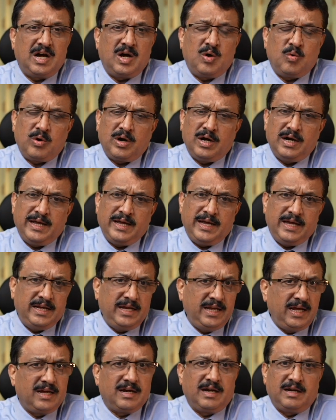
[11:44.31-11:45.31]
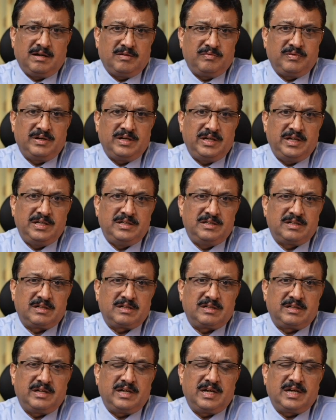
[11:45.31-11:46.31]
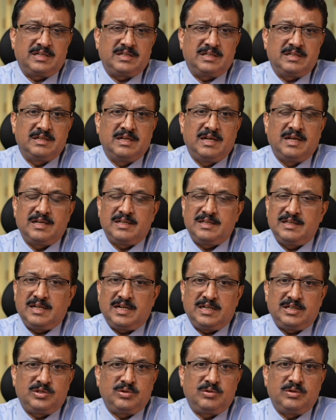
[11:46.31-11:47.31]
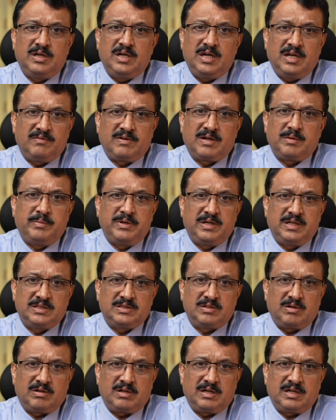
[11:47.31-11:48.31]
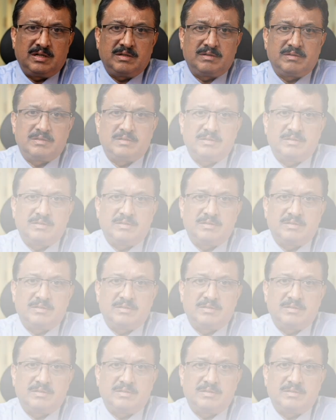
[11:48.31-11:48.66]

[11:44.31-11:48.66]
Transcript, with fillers: Avoid any kind of a knee jerk reaction. That should never be resorted.